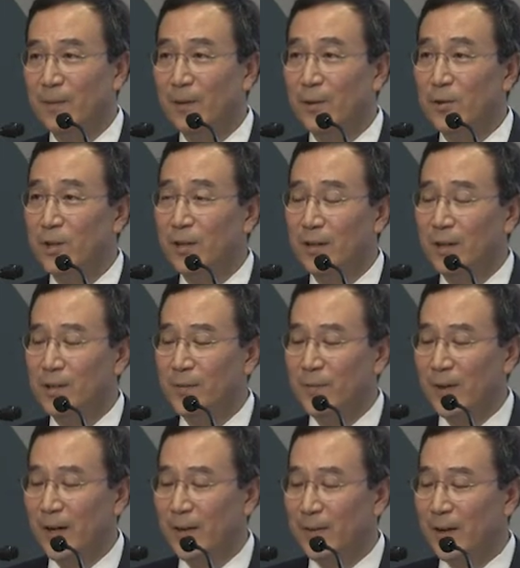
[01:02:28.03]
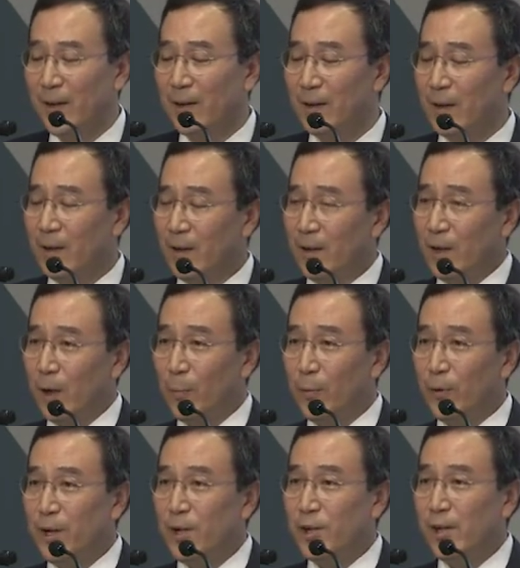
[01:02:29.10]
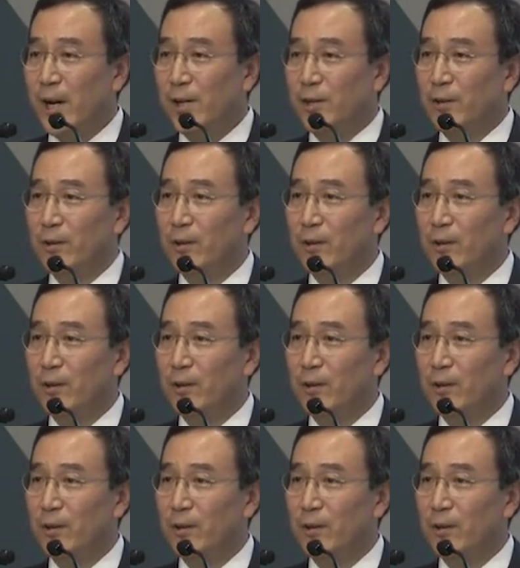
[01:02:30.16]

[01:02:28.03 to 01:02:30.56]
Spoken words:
though she does find that appreciation